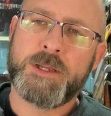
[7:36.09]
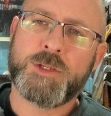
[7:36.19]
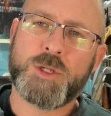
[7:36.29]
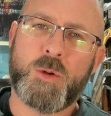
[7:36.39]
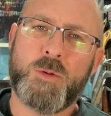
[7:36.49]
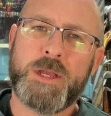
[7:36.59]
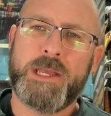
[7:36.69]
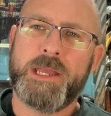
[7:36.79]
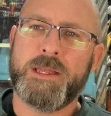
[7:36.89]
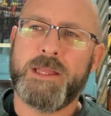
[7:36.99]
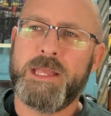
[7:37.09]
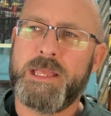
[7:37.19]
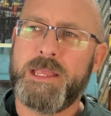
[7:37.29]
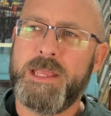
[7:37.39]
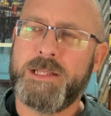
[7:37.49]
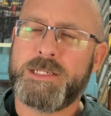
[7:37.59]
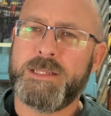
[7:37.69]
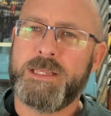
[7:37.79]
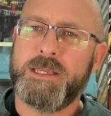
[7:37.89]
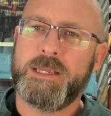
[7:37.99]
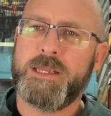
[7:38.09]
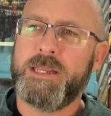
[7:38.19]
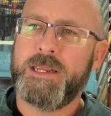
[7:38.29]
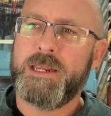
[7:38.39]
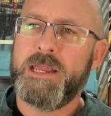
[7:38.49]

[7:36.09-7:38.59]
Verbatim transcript: So it, it it's a, it, it,